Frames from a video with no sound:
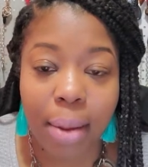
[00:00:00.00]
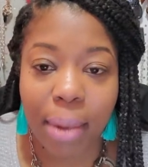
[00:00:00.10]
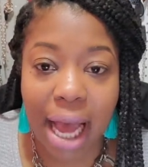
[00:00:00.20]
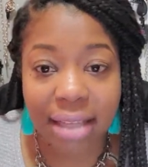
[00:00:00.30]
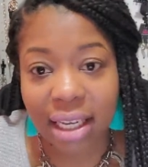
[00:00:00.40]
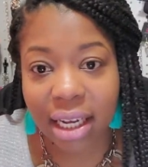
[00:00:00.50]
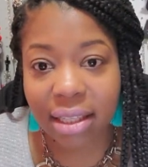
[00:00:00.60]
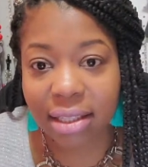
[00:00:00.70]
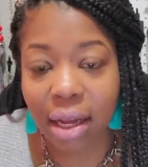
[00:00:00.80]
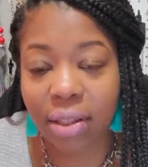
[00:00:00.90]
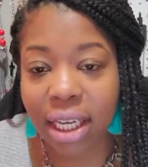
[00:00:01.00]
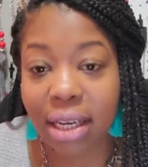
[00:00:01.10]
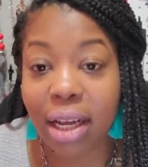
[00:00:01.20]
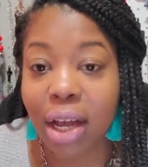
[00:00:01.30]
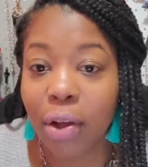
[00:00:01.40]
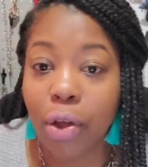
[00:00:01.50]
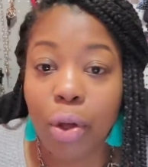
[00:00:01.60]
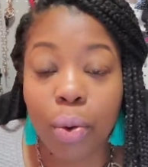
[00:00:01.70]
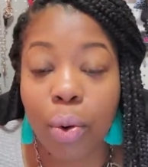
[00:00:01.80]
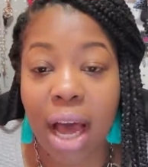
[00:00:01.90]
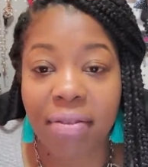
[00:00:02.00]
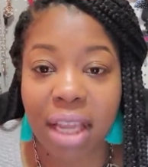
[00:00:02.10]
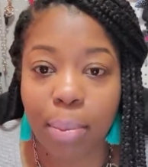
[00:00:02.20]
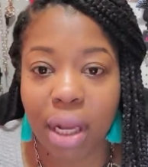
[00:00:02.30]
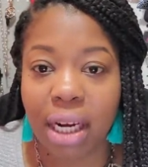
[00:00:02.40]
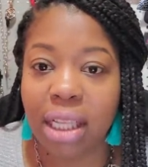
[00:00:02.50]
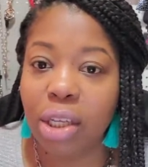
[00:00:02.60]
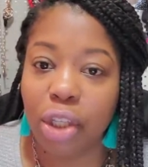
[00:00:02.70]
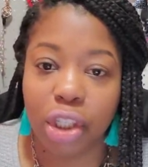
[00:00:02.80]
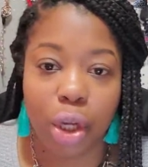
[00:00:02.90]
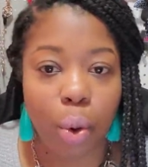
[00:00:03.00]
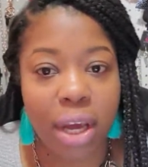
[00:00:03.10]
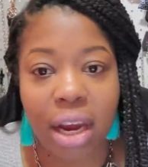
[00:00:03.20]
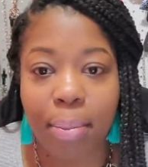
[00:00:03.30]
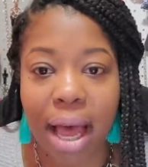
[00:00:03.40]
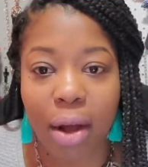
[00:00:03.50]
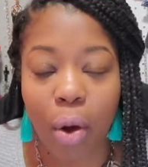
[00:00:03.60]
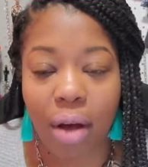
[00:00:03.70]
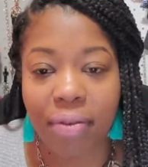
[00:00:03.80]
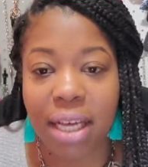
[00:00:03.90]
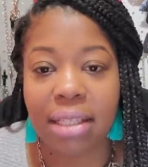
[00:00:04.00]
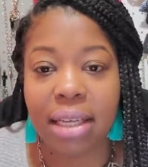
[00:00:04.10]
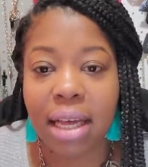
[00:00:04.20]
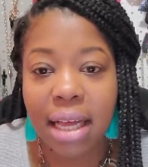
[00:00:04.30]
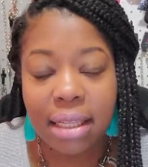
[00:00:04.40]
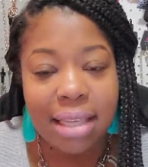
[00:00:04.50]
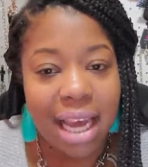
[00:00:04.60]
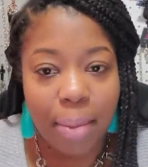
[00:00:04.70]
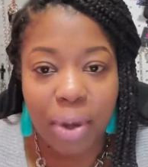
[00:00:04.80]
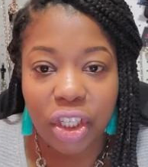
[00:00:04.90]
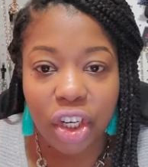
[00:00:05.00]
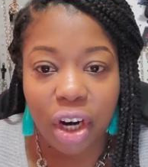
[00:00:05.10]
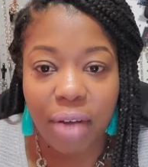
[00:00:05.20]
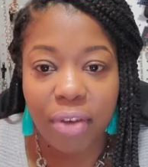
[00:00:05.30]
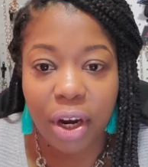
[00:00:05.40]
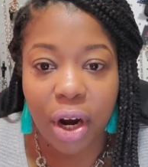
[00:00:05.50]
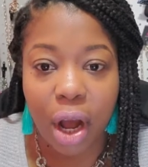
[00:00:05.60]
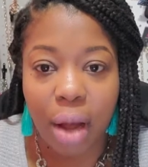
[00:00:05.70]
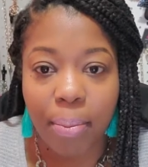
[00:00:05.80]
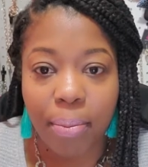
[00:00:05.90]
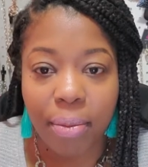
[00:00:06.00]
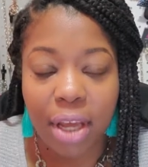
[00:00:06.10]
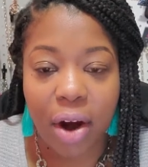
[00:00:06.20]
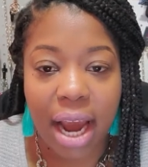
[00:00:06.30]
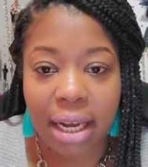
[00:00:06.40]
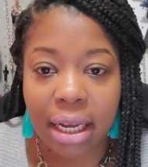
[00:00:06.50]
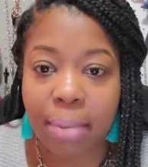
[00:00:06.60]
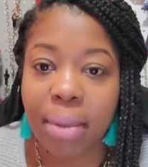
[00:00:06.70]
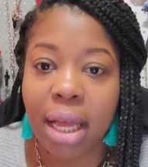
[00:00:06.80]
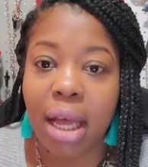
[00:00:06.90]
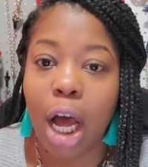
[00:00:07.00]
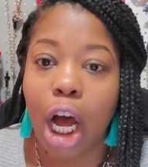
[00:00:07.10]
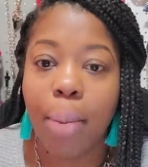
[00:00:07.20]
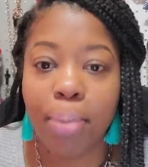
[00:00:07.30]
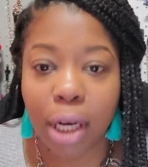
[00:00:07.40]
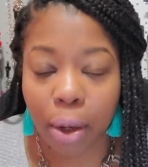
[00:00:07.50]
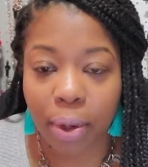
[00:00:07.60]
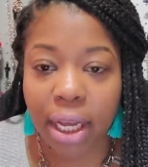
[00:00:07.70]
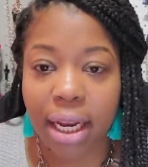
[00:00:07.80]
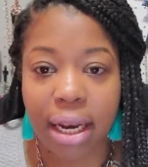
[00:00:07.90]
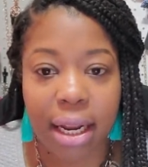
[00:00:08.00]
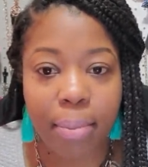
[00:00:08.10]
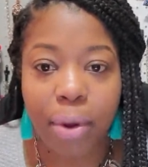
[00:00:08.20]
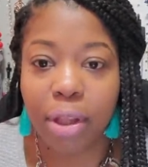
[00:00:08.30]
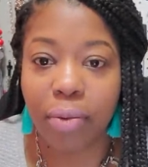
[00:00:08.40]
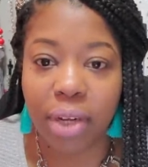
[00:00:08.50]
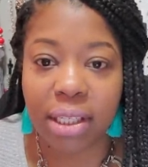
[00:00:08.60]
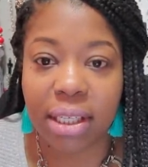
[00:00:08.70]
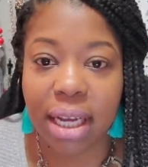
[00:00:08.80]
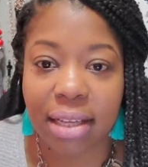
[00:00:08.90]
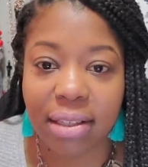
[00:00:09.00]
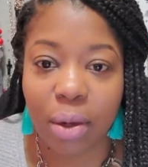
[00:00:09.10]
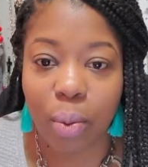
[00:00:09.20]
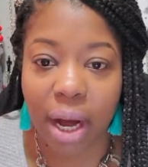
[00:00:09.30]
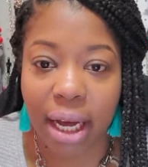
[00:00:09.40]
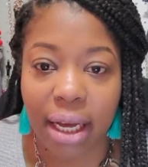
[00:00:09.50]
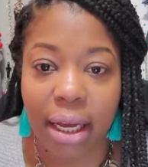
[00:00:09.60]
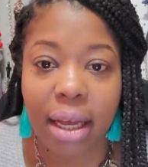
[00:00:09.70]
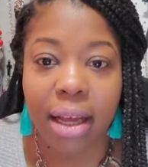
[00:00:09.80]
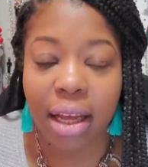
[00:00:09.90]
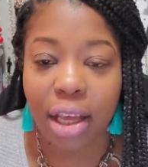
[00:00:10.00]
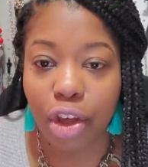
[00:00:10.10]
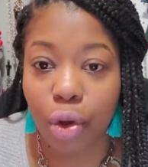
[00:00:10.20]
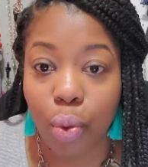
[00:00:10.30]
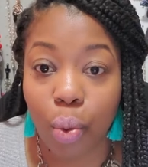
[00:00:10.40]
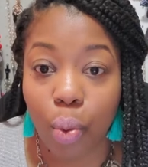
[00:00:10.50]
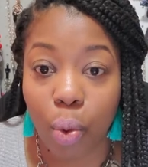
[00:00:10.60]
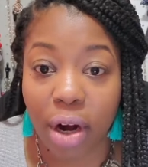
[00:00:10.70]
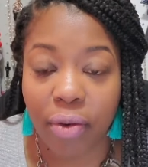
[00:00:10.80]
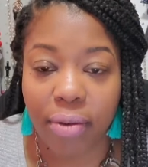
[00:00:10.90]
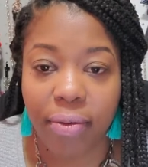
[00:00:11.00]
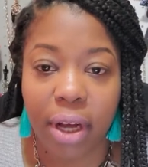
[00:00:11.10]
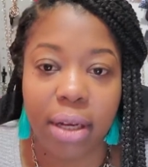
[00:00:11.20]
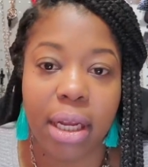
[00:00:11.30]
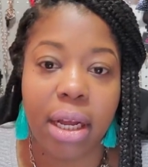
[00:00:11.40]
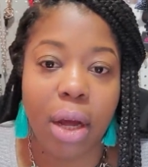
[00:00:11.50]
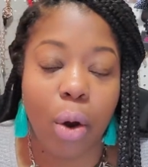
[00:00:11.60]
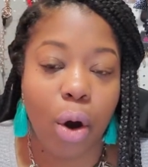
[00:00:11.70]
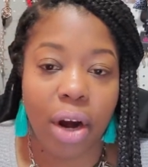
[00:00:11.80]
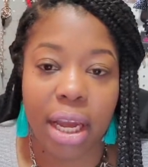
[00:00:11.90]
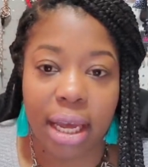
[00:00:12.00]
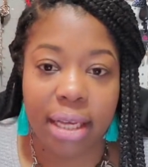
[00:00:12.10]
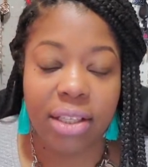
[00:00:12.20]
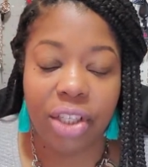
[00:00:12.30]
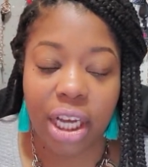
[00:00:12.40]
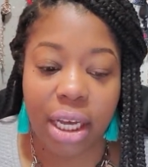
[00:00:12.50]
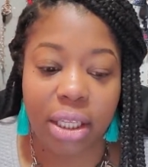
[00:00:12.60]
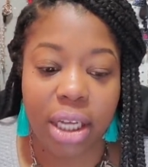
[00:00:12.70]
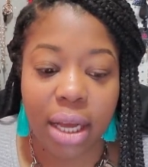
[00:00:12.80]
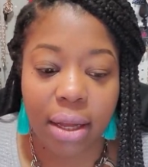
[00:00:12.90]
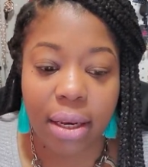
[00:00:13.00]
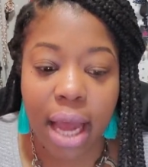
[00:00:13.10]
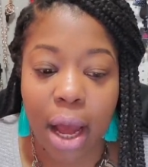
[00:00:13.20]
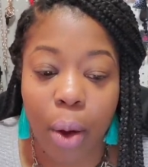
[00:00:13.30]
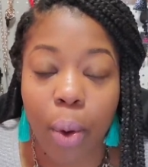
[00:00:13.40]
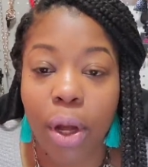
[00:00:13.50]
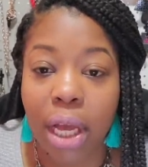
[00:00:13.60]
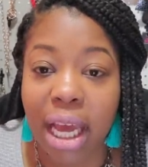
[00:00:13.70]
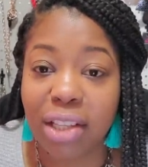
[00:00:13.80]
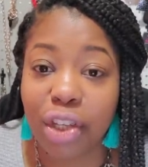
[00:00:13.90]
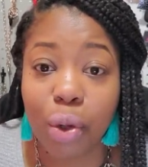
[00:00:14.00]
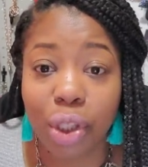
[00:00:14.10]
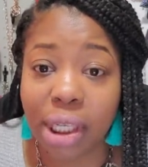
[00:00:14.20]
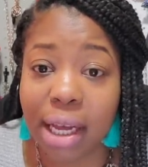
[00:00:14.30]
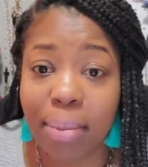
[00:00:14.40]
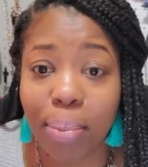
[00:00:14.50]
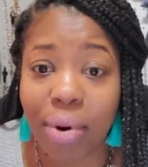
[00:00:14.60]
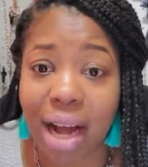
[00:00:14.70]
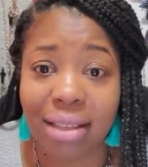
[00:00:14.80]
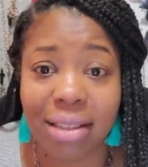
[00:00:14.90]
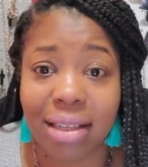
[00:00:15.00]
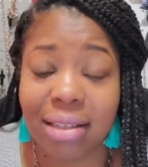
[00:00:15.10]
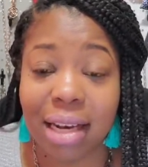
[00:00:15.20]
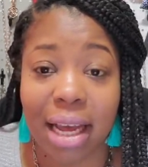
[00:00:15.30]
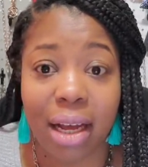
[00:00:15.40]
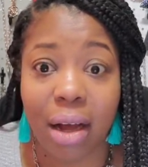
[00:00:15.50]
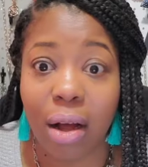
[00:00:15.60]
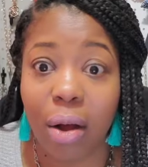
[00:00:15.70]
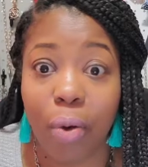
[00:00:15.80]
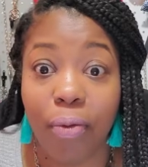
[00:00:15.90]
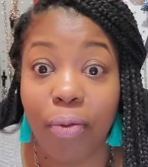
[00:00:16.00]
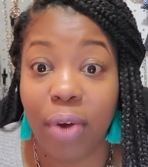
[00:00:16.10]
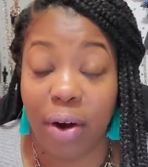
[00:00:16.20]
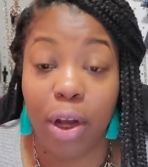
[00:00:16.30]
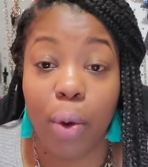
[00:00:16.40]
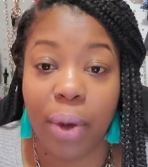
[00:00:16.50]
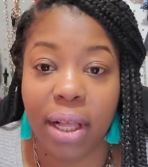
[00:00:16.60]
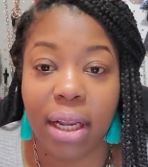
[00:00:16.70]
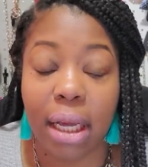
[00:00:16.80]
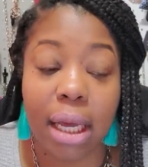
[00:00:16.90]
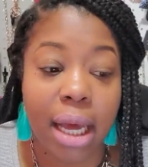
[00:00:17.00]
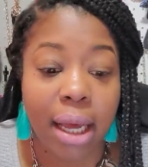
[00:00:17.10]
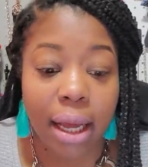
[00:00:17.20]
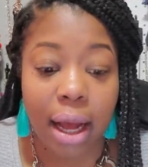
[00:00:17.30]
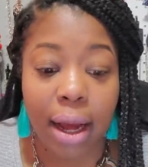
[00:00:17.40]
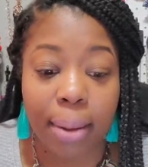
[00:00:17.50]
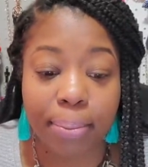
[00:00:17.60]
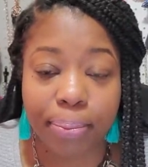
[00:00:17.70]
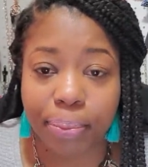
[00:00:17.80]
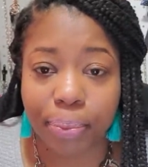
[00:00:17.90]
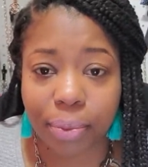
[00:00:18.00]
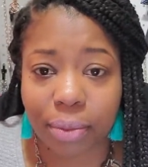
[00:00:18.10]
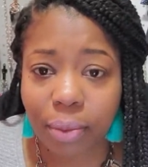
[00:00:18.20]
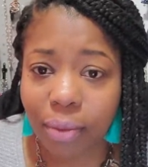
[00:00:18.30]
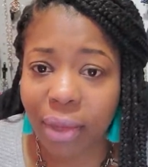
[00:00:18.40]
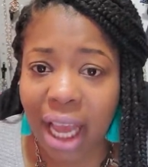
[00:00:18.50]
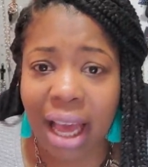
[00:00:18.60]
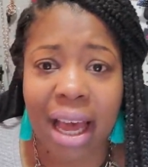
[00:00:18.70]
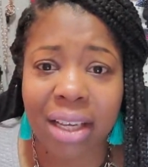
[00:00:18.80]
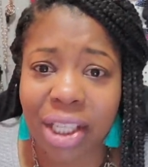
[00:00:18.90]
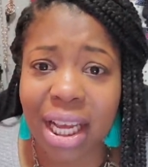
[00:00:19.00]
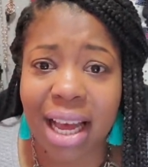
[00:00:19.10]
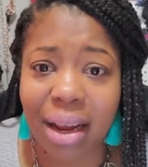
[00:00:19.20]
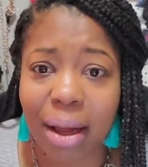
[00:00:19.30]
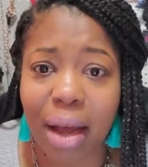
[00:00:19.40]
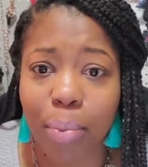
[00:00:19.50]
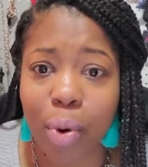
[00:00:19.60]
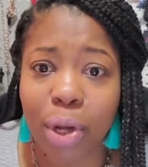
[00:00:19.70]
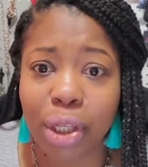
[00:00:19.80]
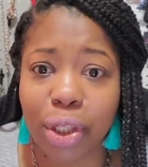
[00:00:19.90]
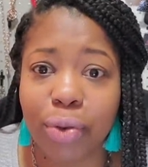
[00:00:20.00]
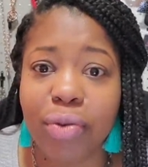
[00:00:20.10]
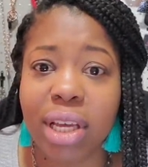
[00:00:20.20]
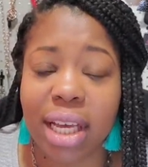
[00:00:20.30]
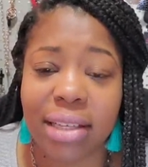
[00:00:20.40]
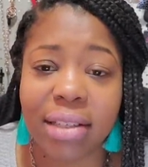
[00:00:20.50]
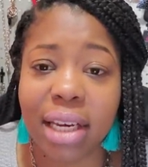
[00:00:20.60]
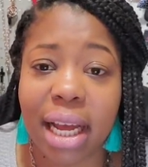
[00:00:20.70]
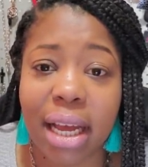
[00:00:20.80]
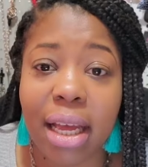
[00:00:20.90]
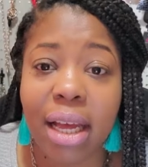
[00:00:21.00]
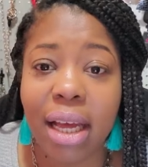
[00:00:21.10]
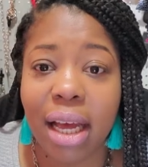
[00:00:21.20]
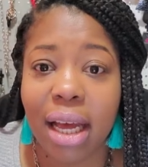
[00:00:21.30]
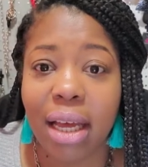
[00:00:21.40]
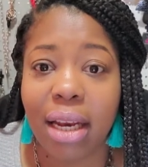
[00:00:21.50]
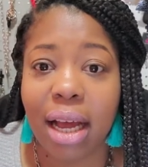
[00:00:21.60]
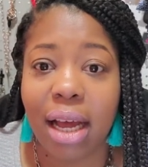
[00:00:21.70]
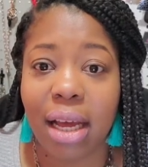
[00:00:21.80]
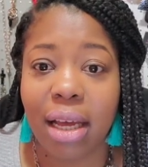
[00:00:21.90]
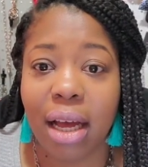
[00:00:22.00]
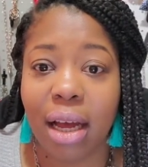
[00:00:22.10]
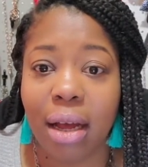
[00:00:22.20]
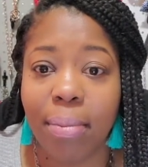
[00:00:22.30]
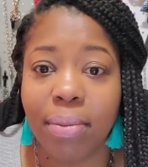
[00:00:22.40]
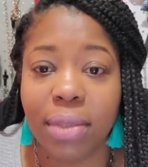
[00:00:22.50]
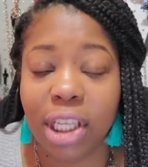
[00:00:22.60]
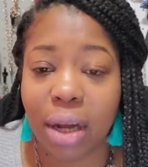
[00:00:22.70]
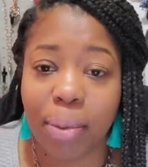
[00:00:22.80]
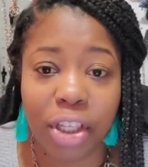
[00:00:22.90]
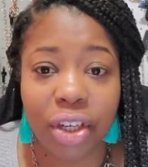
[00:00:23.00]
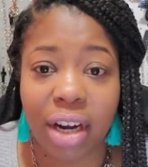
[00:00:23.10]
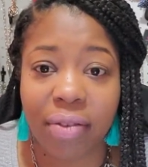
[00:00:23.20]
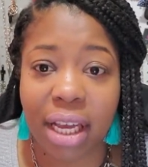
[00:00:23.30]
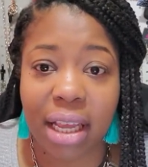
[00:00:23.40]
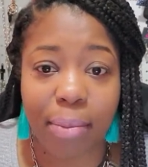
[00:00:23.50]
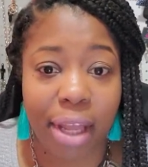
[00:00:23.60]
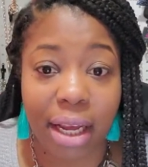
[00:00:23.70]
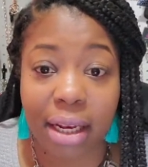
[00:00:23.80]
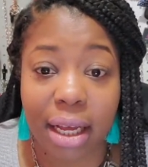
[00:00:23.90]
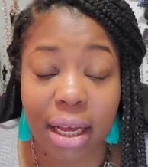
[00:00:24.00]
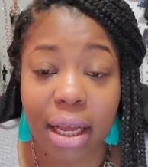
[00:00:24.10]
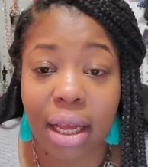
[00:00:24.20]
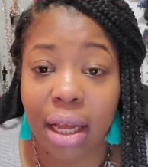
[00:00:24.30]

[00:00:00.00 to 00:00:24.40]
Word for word: but as a consultant you have the ability to just go in your back office take a picture of your um your item upload it and then put the reason as to why you want a refund or a exchange now it's usually processed like very quickly um I actually had a, a broken jewelry yesterday and I um, took a picture of it immediately.